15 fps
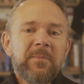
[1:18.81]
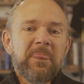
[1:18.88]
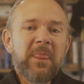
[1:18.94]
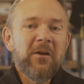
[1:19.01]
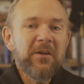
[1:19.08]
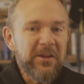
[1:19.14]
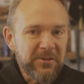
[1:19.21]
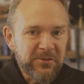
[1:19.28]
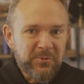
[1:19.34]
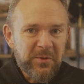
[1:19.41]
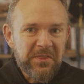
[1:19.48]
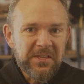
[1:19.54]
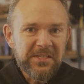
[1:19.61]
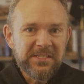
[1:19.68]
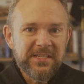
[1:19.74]
Now, here's
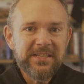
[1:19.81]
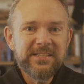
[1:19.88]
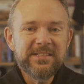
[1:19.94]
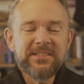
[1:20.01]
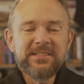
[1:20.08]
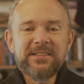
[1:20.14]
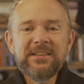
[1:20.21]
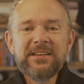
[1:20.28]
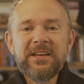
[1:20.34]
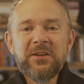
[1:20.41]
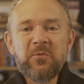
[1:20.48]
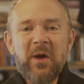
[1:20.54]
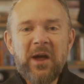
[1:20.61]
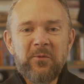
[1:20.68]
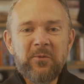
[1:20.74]
what this is and
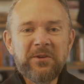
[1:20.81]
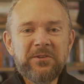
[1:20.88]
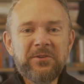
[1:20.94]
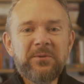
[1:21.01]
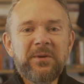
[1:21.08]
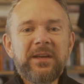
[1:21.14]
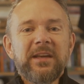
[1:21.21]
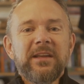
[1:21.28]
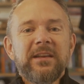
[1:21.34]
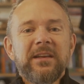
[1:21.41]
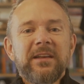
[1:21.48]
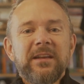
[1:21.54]
why we're doing it.